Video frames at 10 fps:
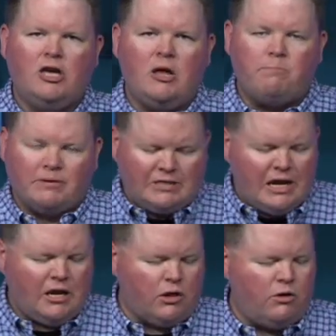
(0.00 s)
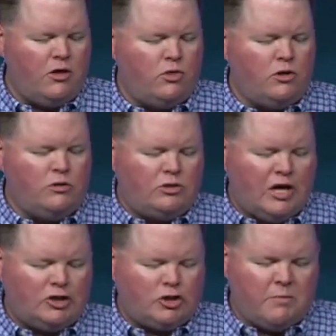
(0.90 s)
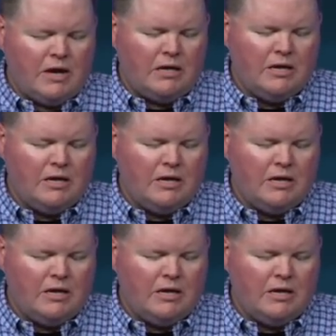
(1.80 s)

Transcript: in particular in the New Testament,